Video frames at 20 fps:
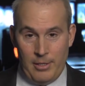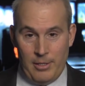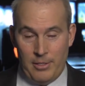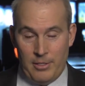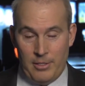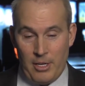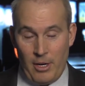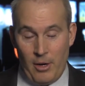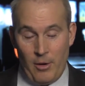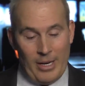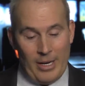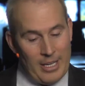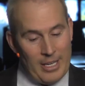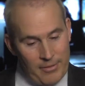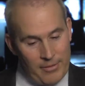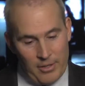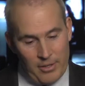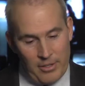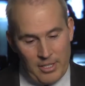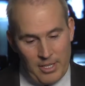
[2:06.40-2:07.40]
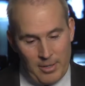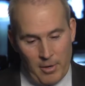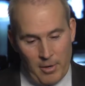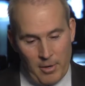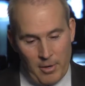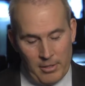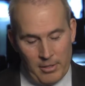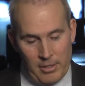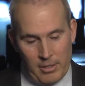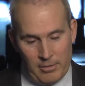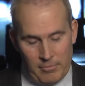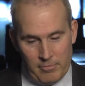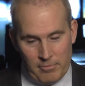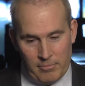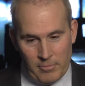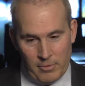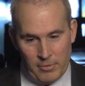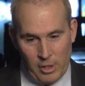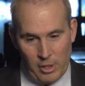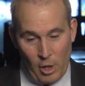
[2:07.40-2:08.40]
So I give her uh,
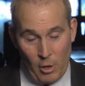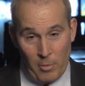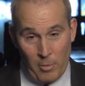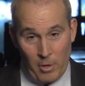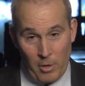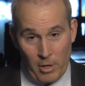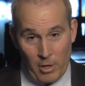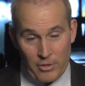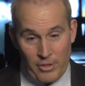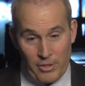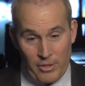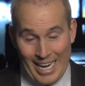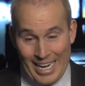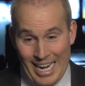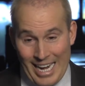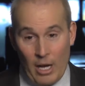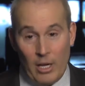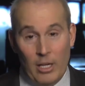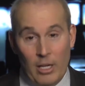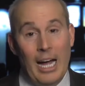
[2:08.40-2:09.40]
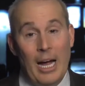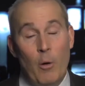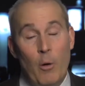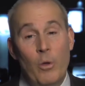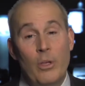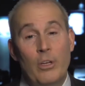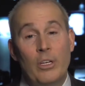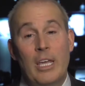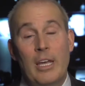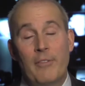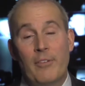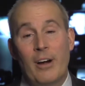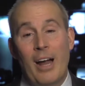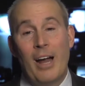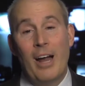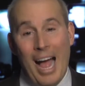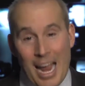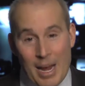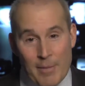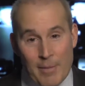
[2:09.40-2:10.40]
low marks for that. Now, I will give her
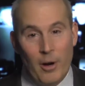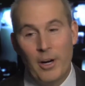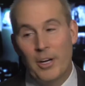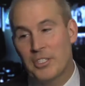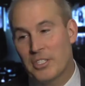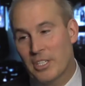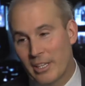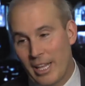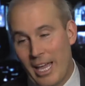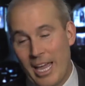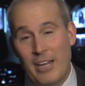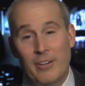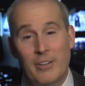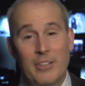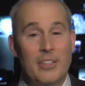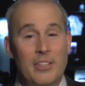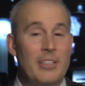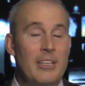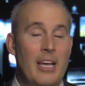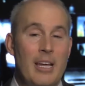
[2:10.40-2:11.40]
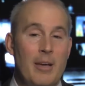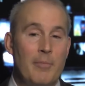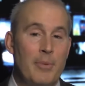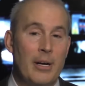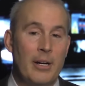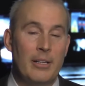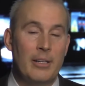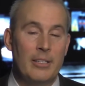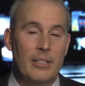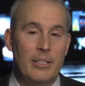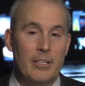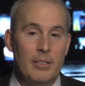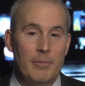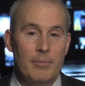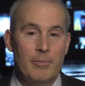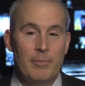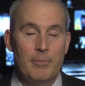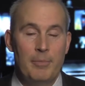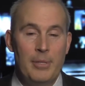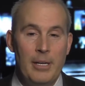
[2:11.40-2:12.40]
high marks later in the day. Apparently, her
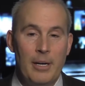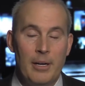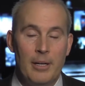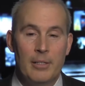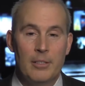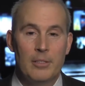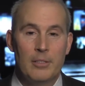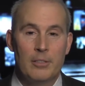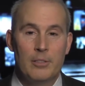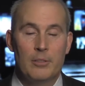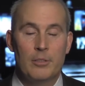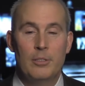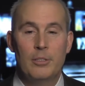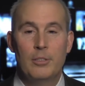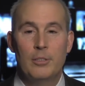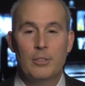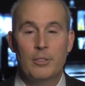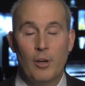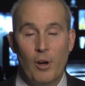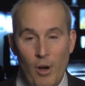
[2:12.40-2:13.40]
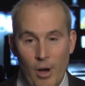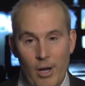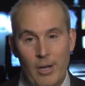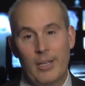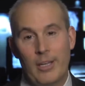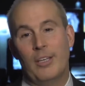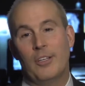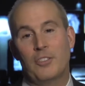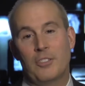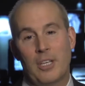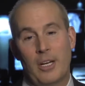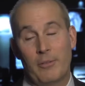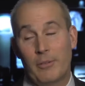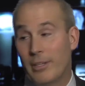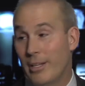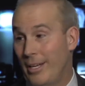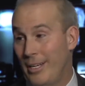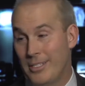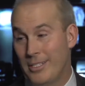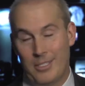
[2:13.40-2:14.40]
PR crew caucused. They
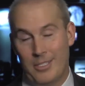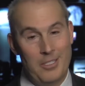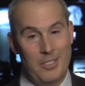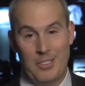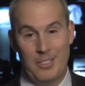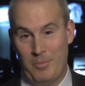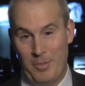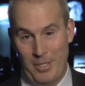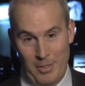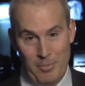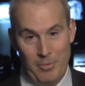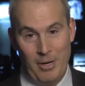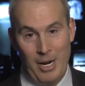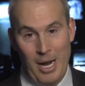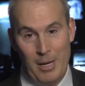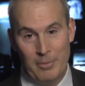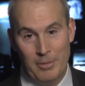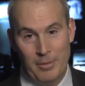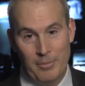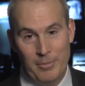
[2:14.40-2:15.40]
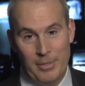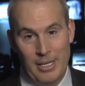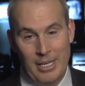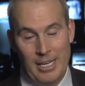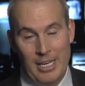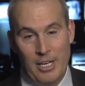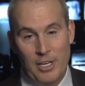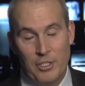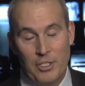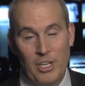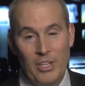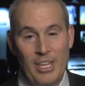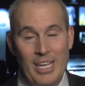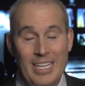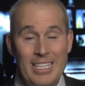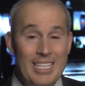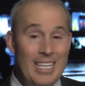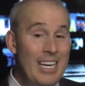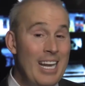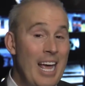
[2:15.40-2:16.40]
realized this is a big problem. So
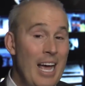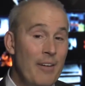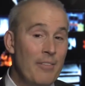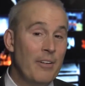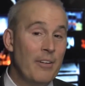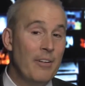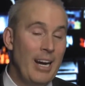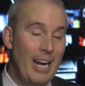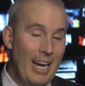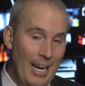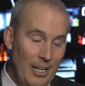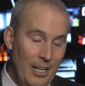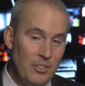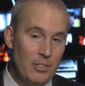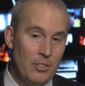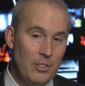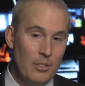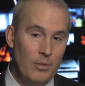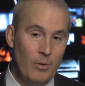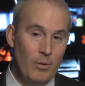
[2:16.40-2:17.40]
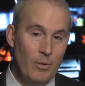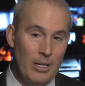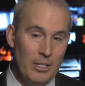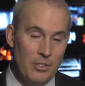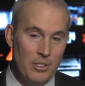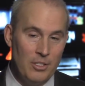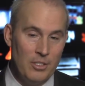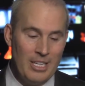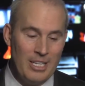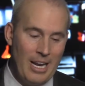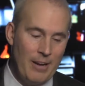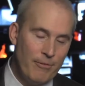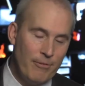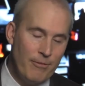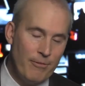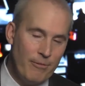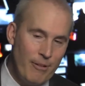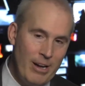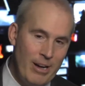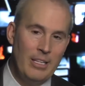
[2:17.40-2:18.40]
they did have her answer questions in a
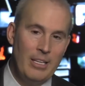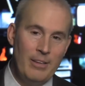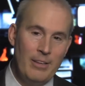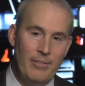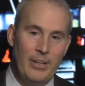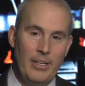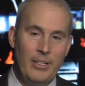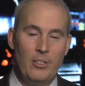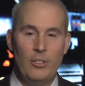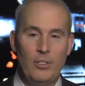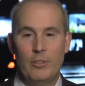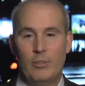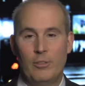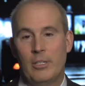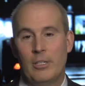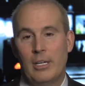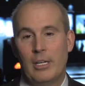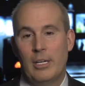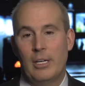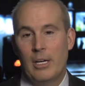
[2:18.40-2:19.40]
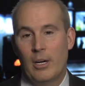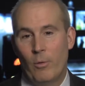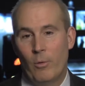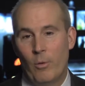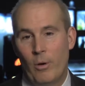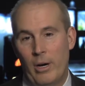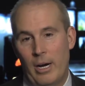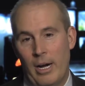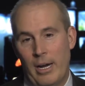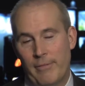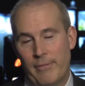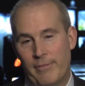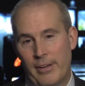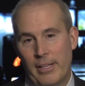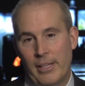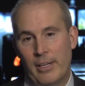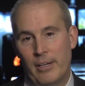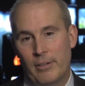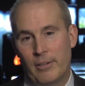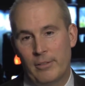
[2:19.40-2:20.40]
friendly venue where a
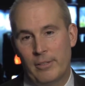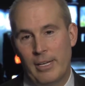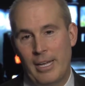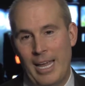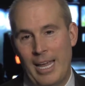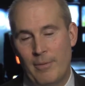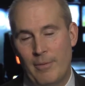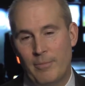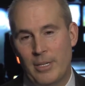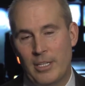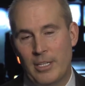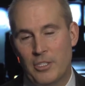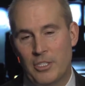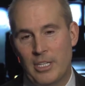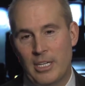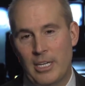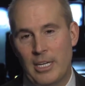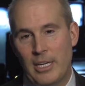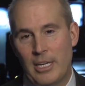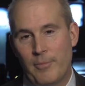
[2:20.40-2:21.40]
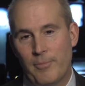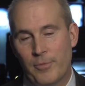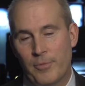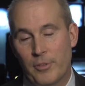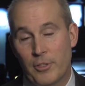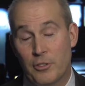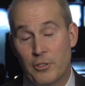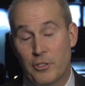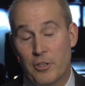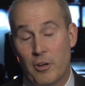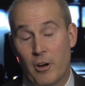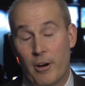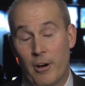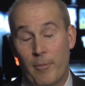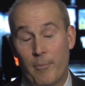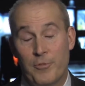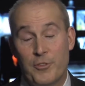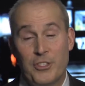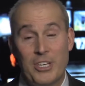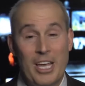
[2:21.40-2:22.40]
fellow NBC
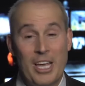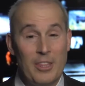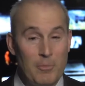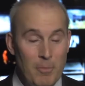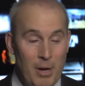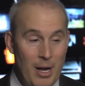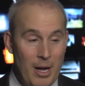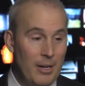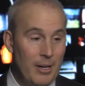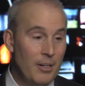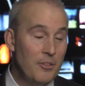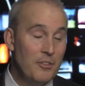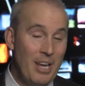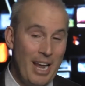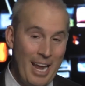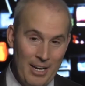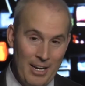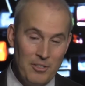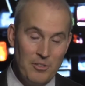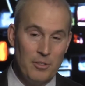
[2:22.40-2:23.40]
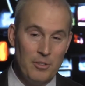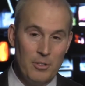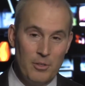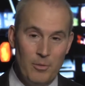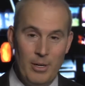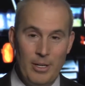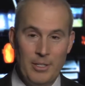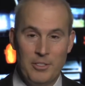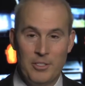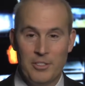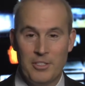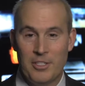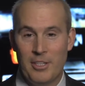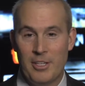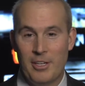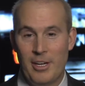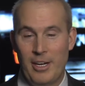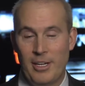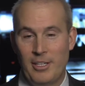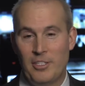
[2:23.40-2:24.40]
star, Seth Meyers, asked her questions at
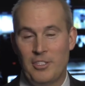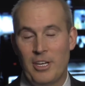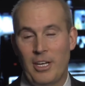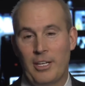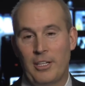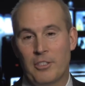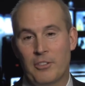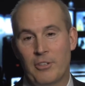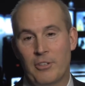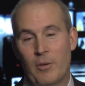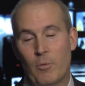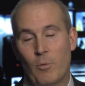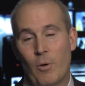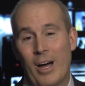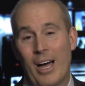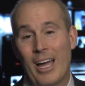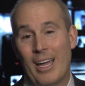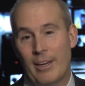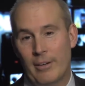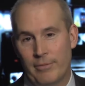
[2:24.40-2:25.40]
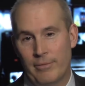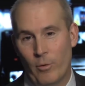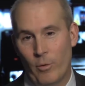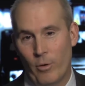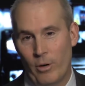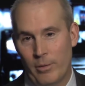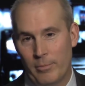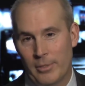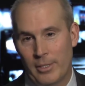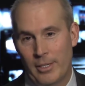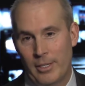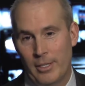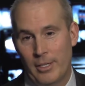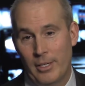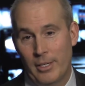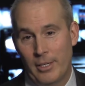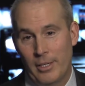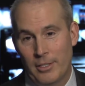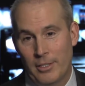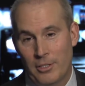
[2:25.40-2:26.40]
the 92nd Street Y at a forum.
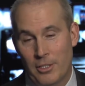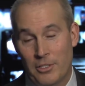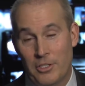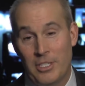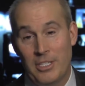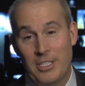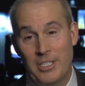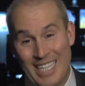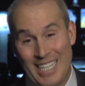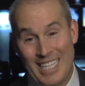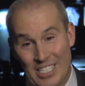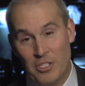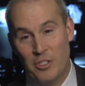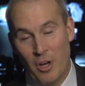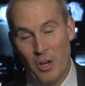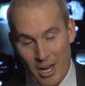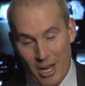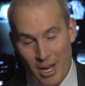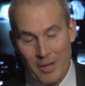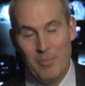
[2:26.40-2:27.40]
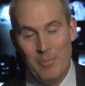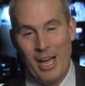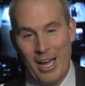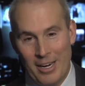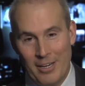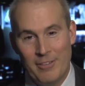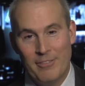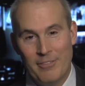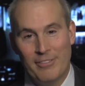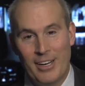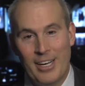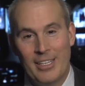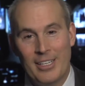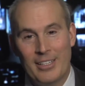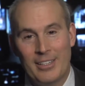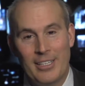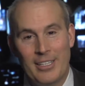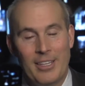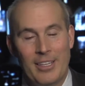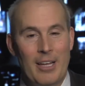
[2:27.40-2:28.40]
So she did talk about it
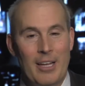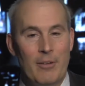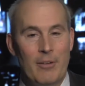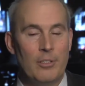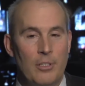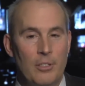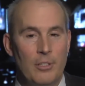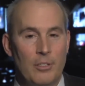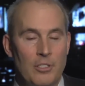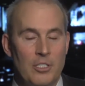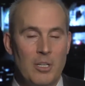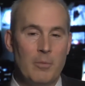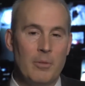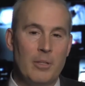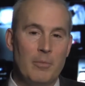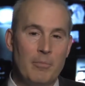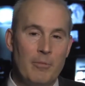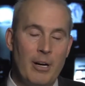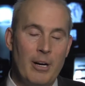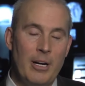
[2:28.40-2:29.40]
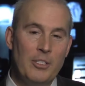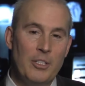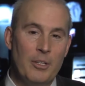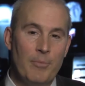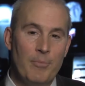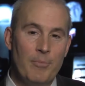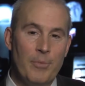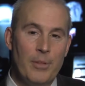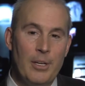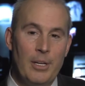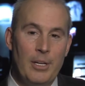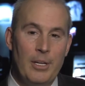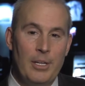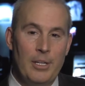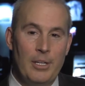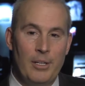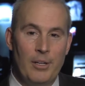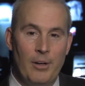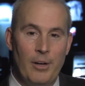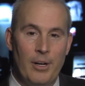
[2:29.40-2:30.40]
finally, and that reduced some of the pressure
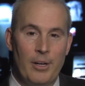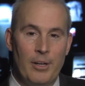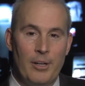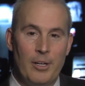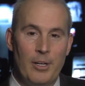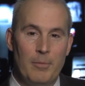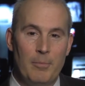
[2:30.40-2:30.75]
on her.